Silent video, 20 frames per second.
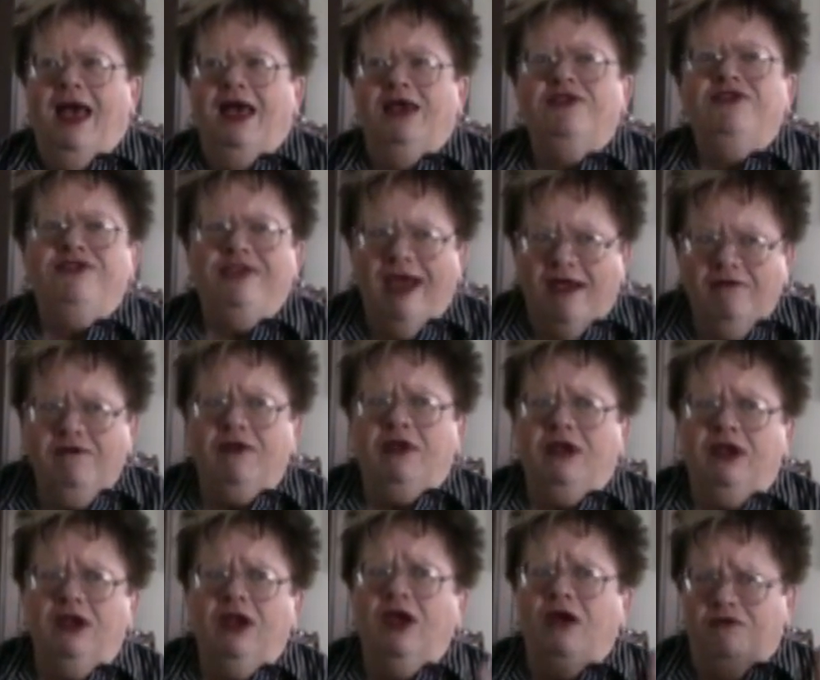
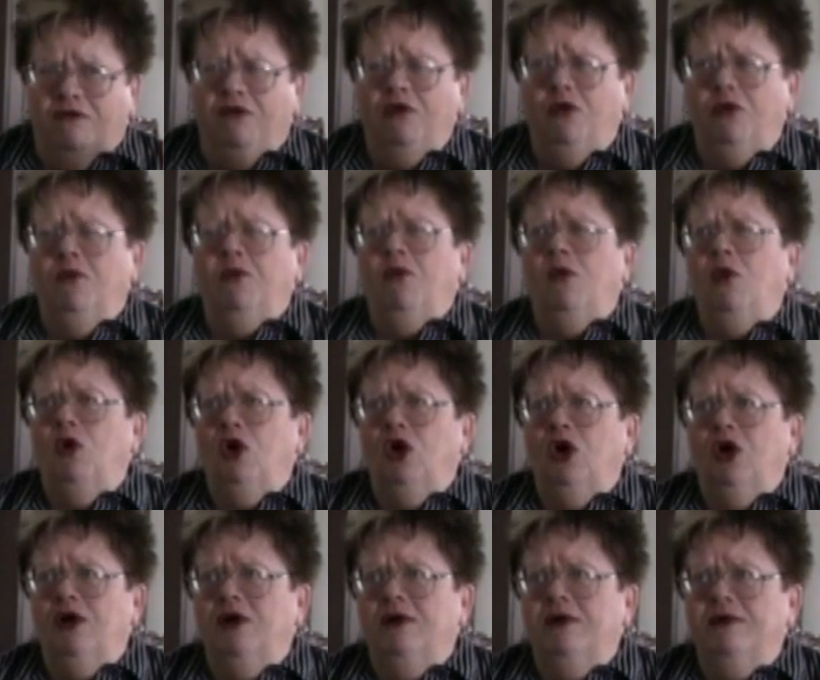7 of whom
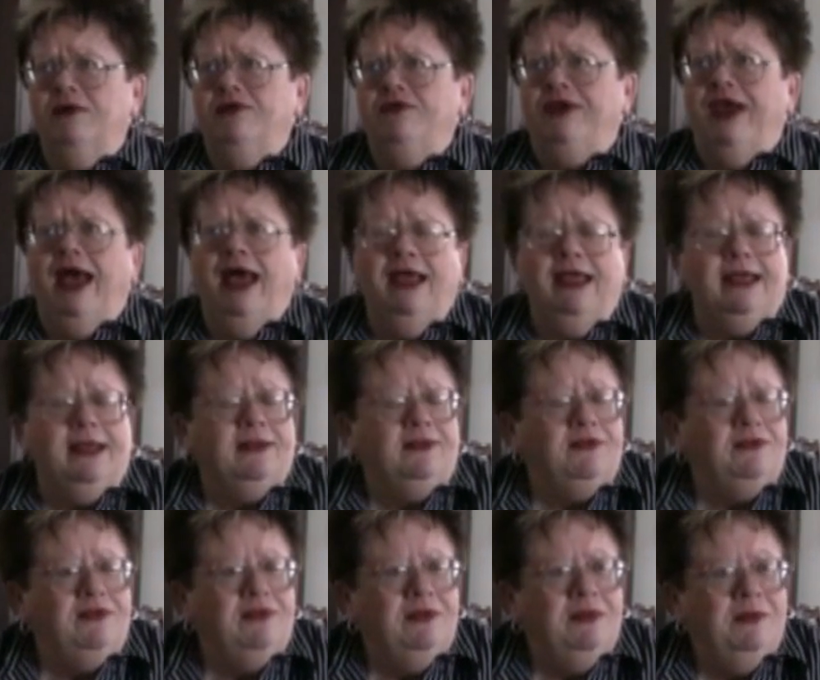were
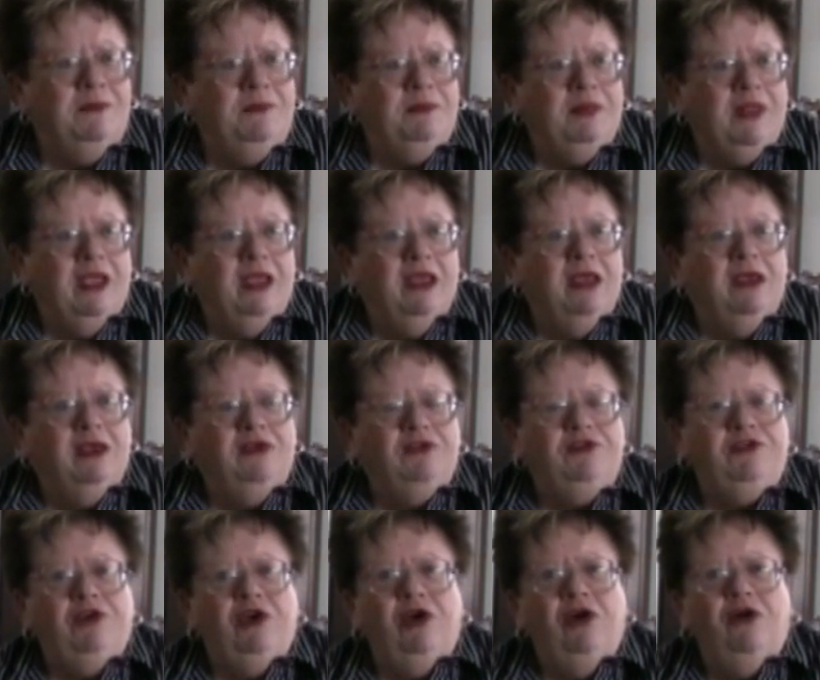stallions.
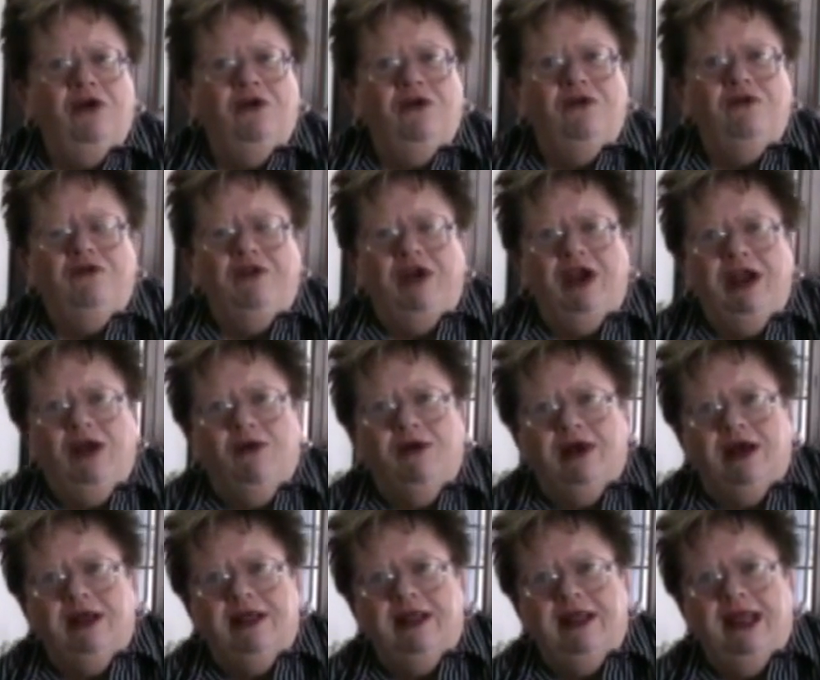So very
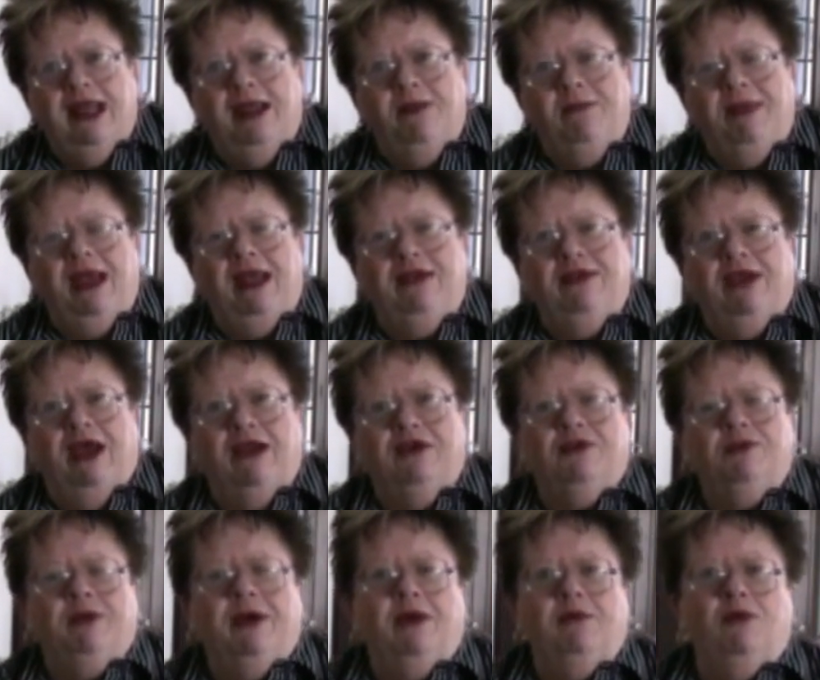quickly I met
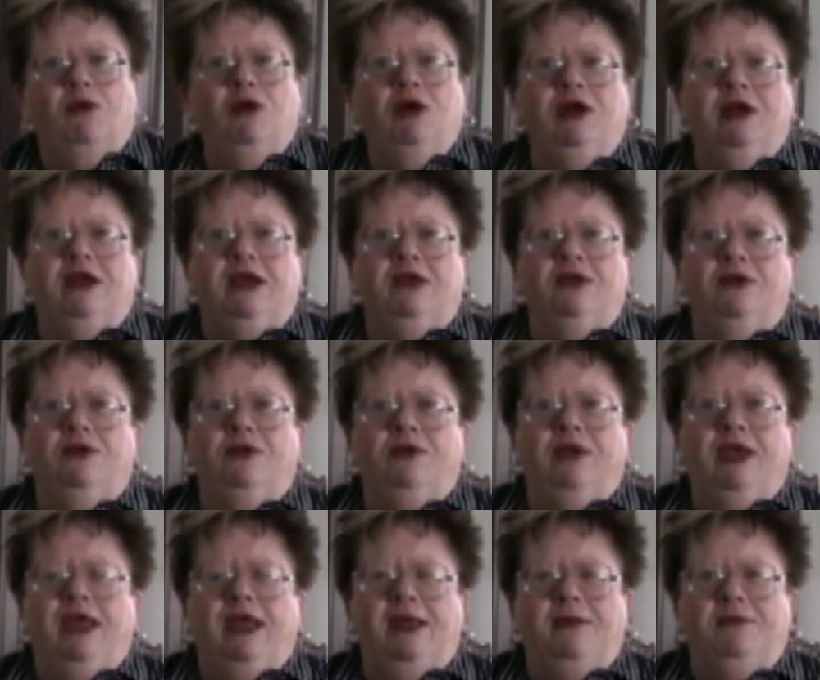Dr. Bob Orchid, who
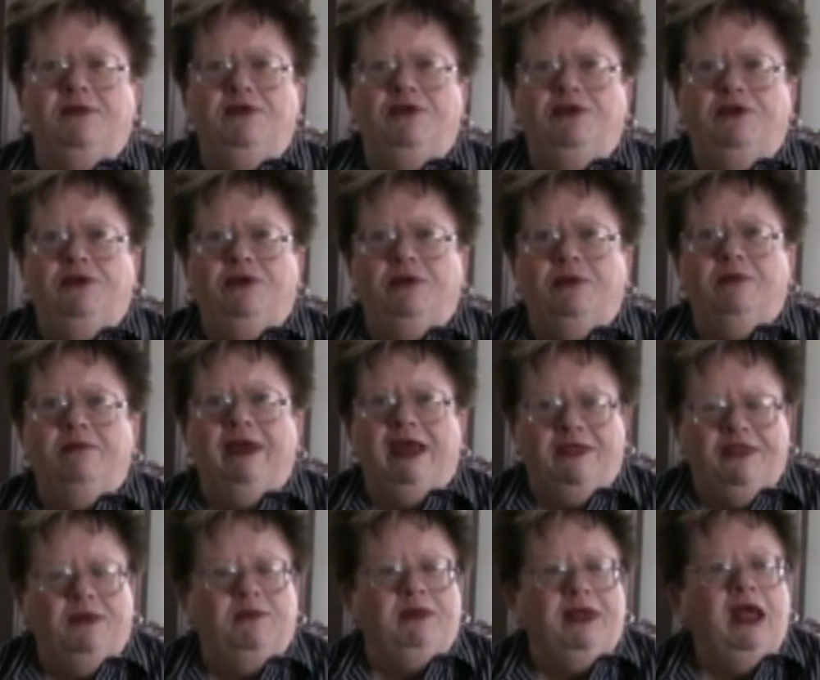came to
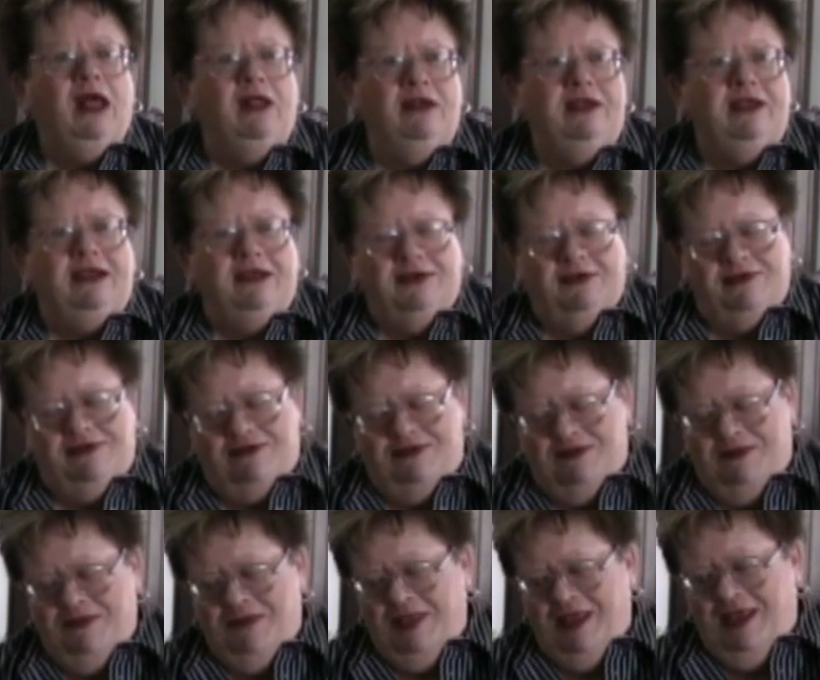make them geldings.
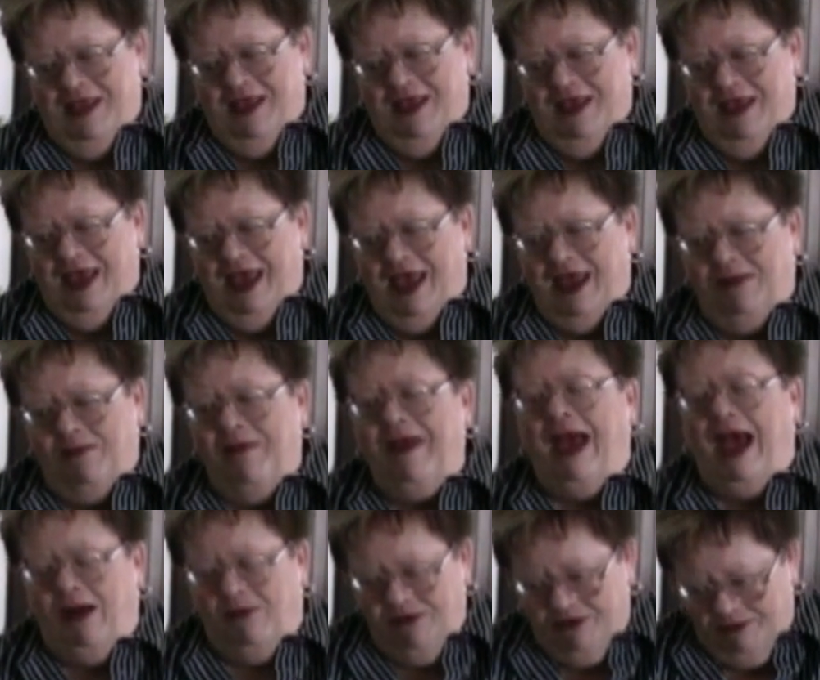And
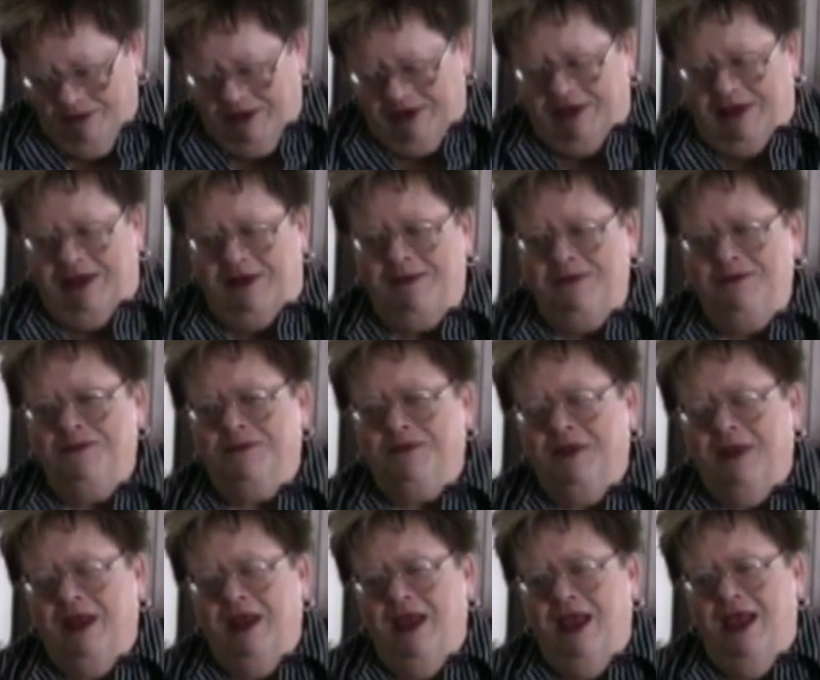Pat was with him.
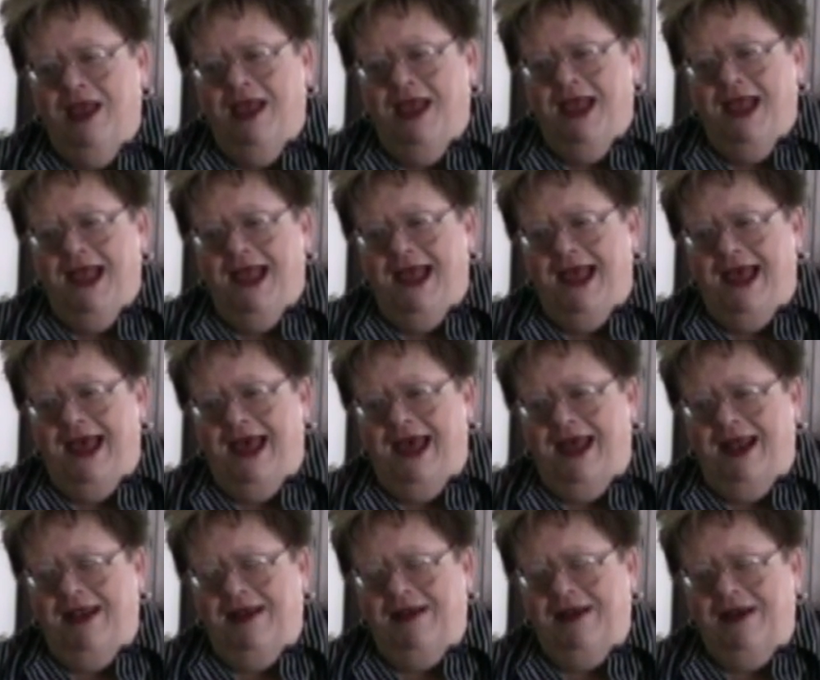
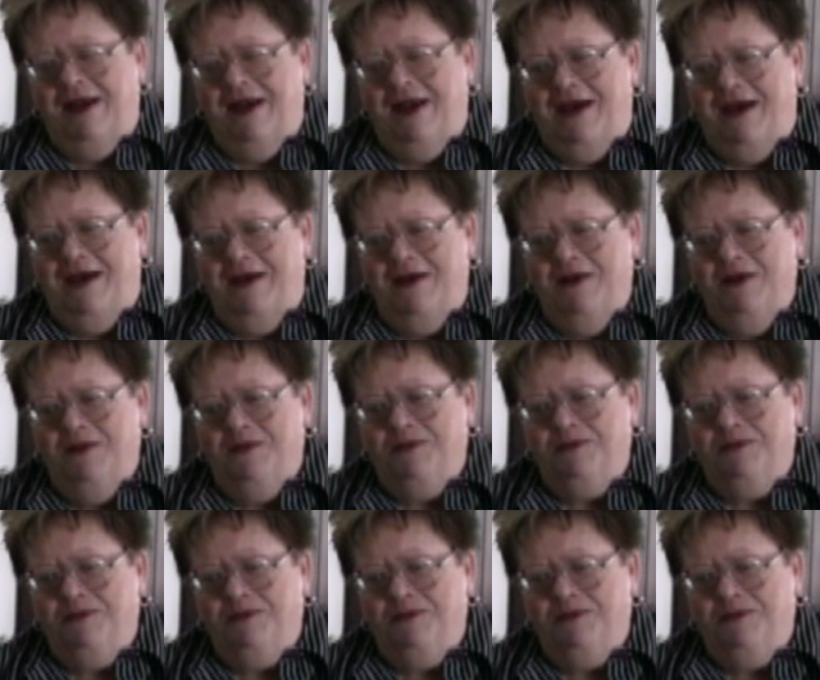And